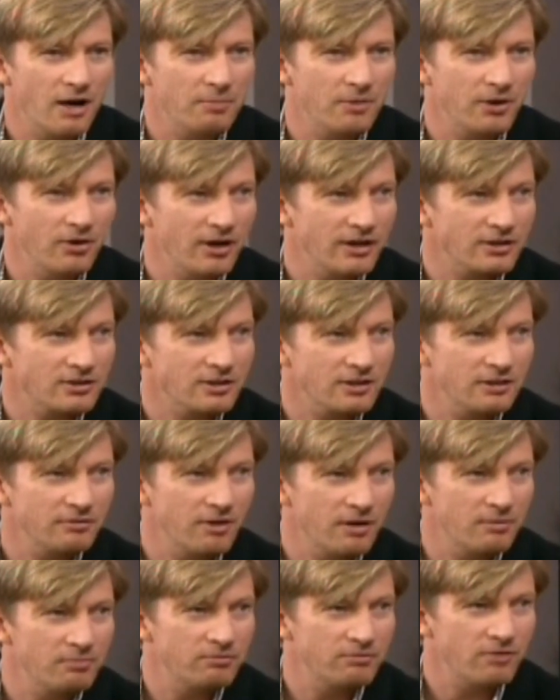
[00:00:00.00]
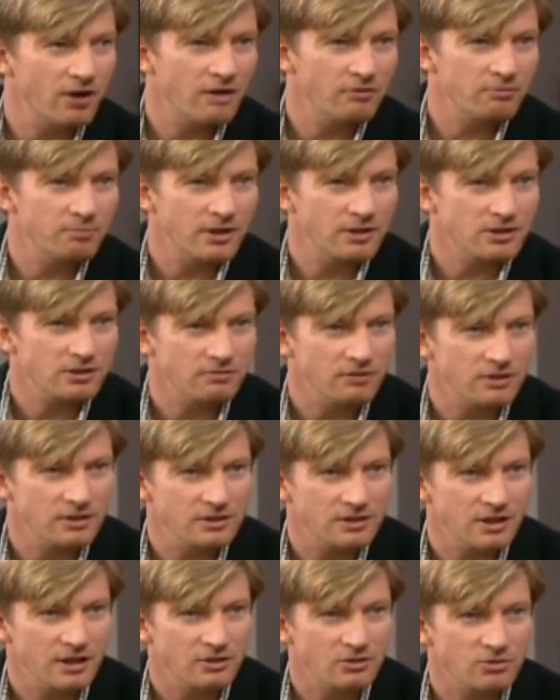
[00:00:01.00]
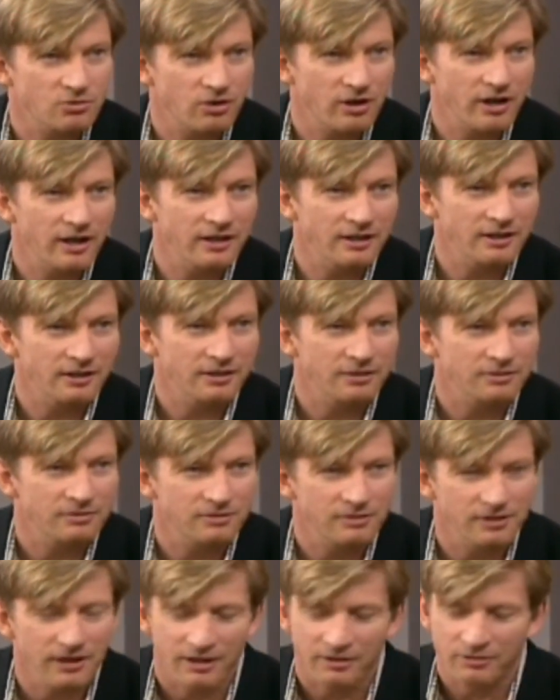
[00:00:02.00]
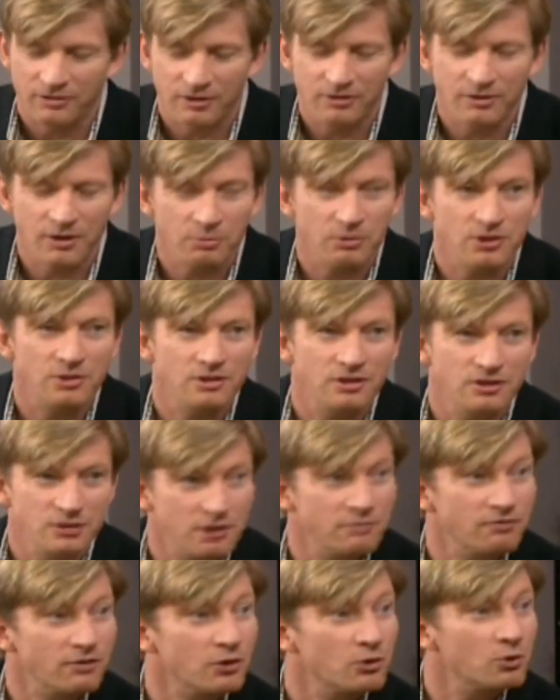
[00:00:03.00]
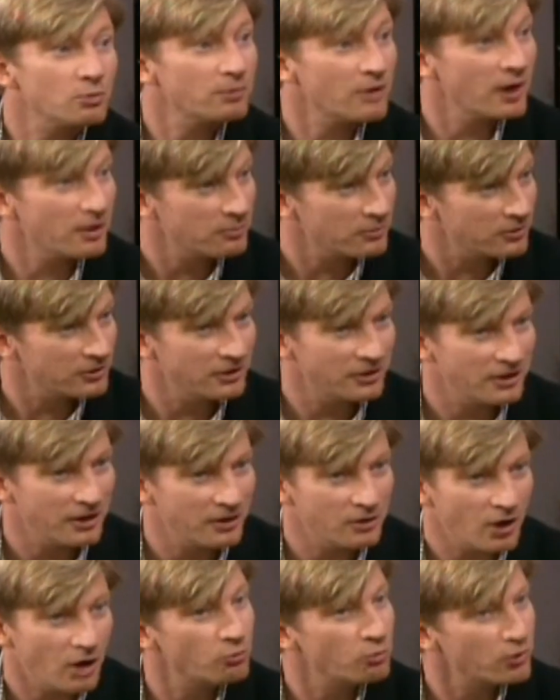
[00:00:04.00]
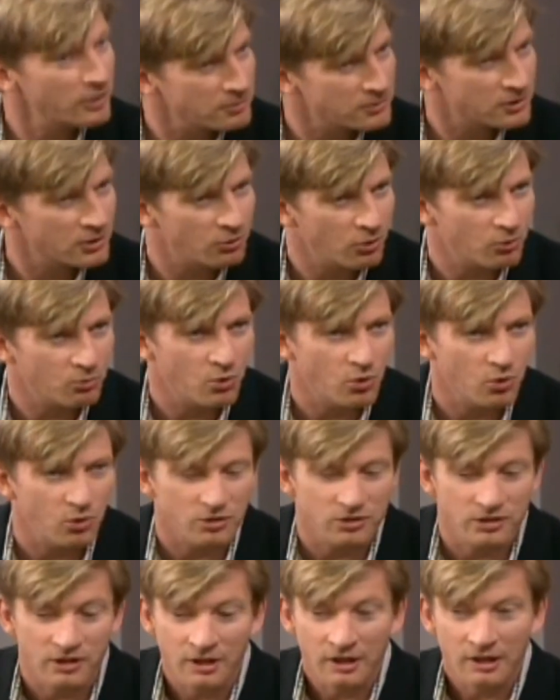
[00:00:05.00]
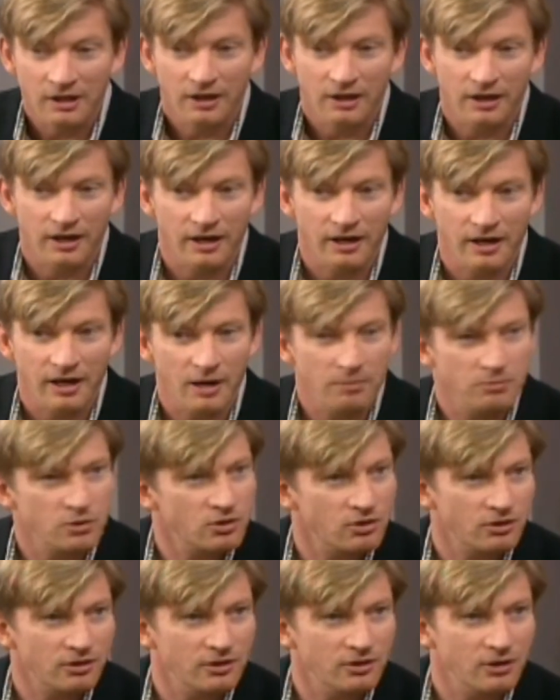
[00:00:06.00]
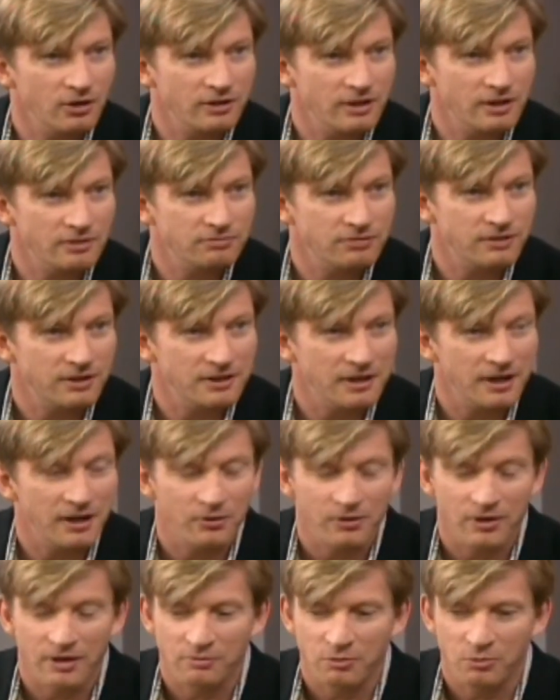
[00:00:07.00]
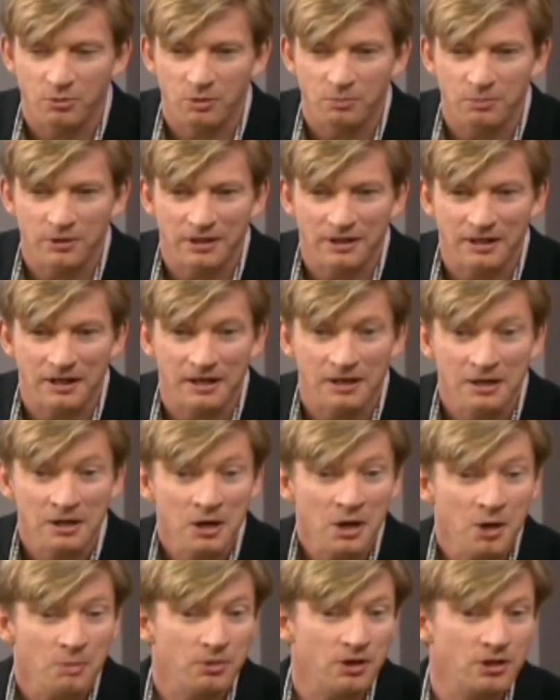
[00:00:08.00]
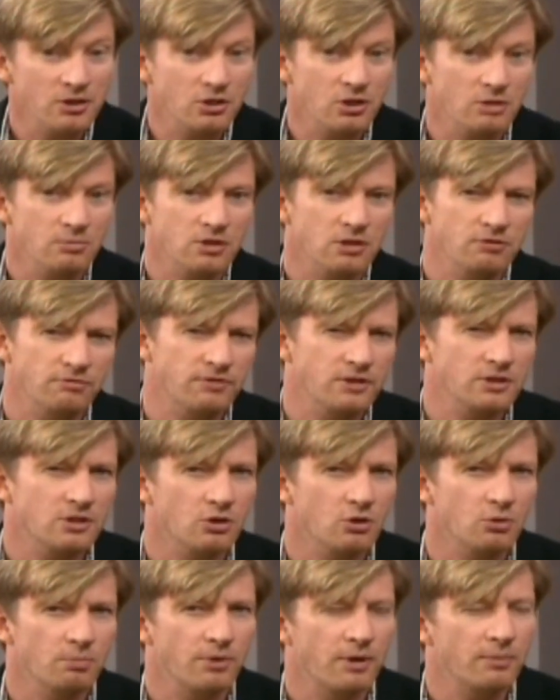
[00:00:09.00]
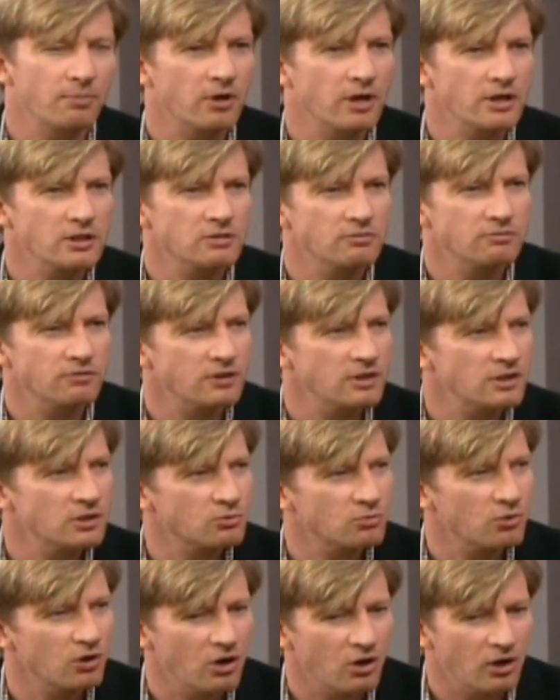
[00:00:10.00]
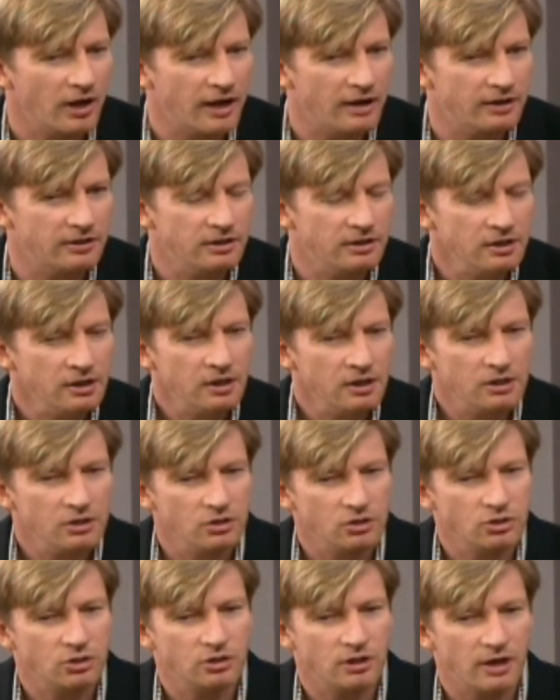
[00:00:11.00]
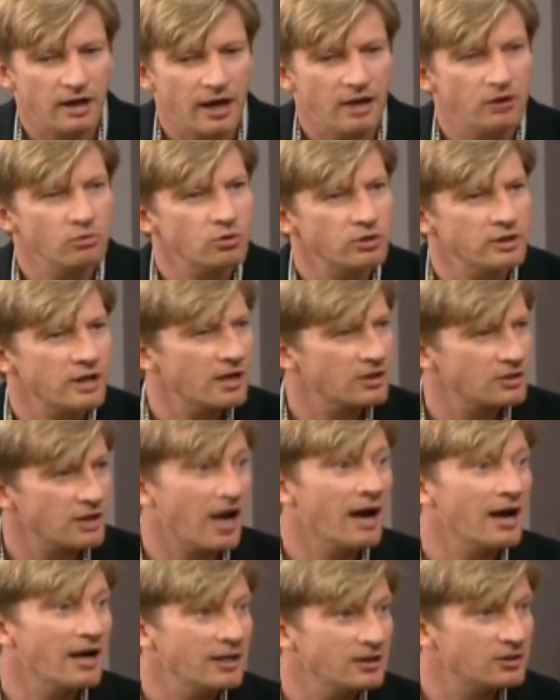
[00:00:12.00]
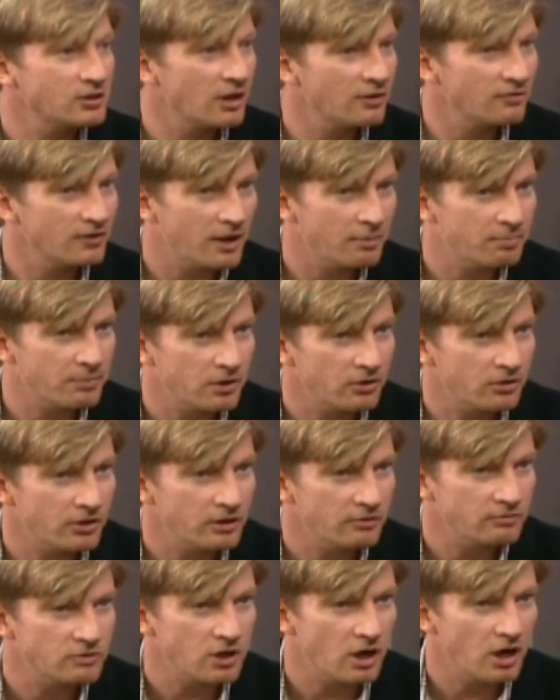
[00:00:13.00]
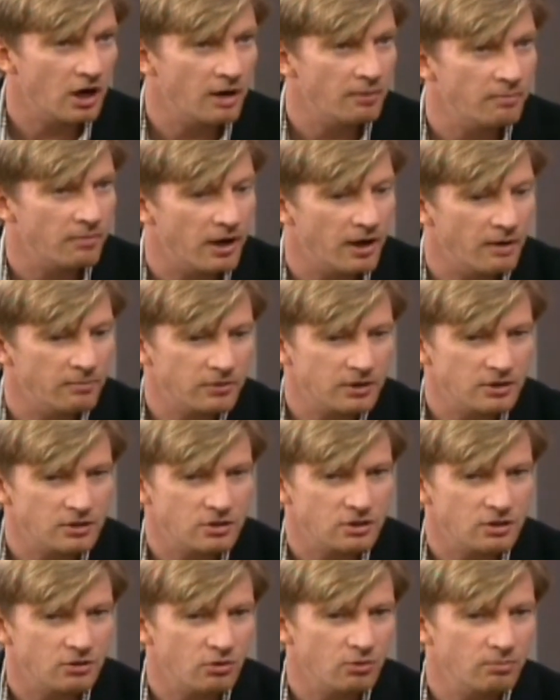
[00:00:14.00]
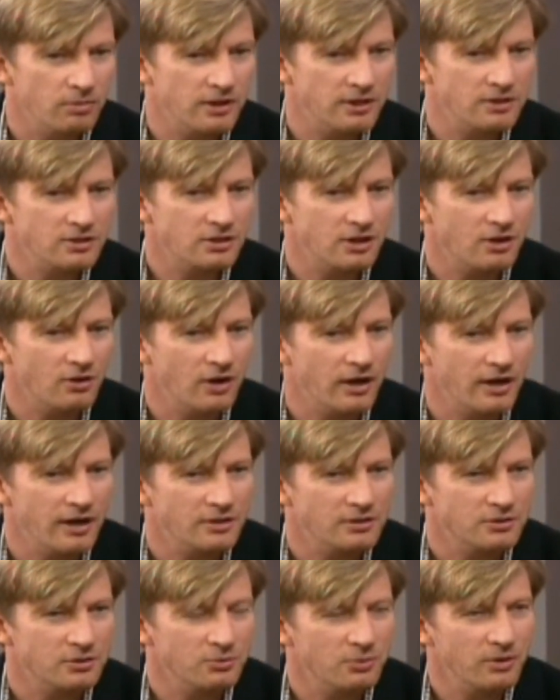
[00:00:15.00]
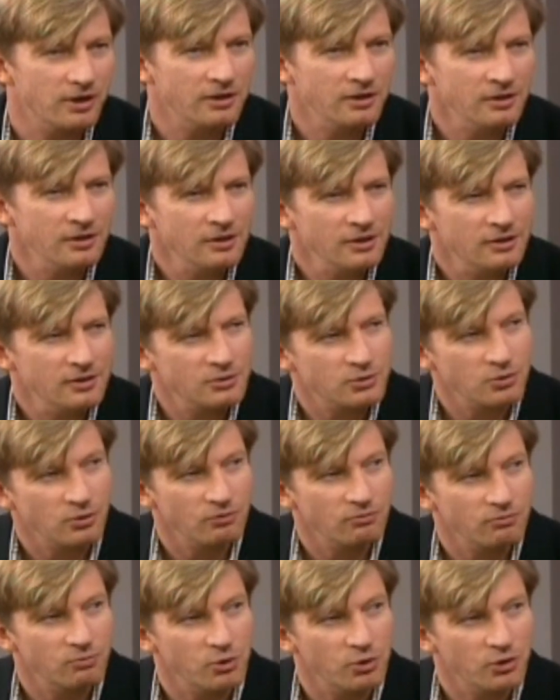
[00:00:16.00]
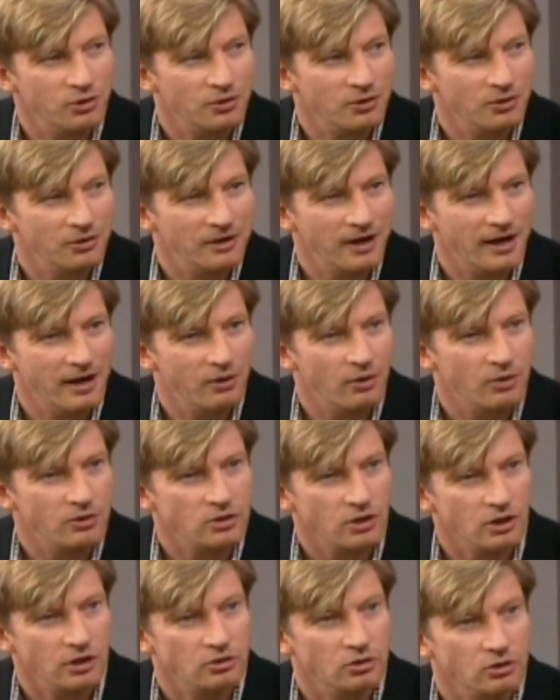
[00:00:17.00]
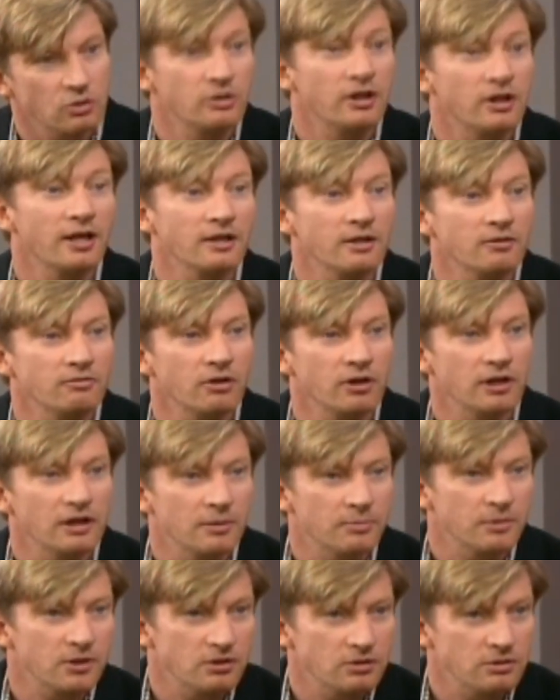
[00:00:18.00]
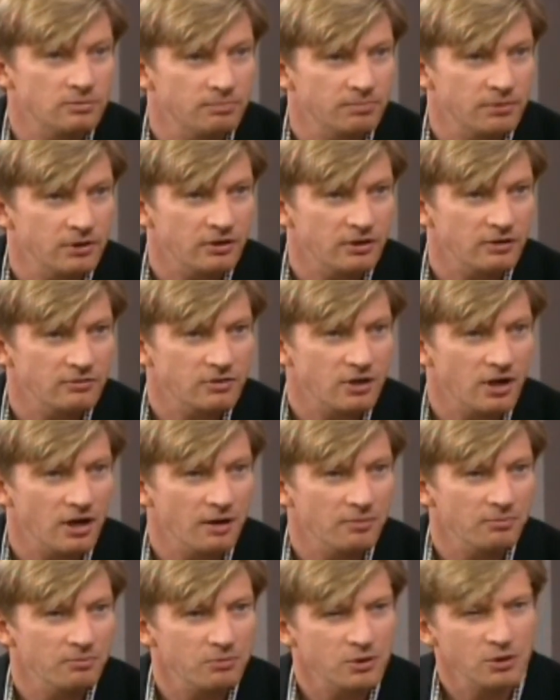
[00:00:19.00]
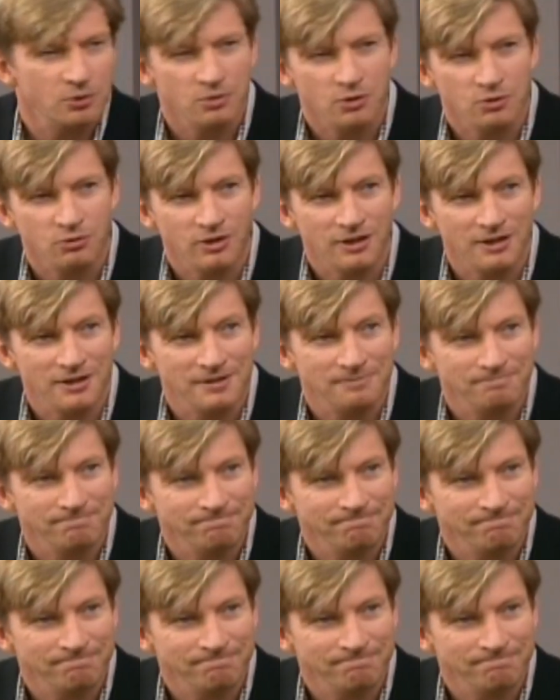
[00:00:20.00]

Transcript: nightmare actually. Um, five months of intense training, and yeah, that, that was difficult. But I'm, you know, I reaped the rewards. Uh, I'm certainly not that fit now. I never will be again. but in terms of the physical preparation for this role, Ed, sh- Andrew does age over that period of time yeah. um, considerably. So I had to uh, sort of work on how I was going to do that in a very limited period of time, which was tricky.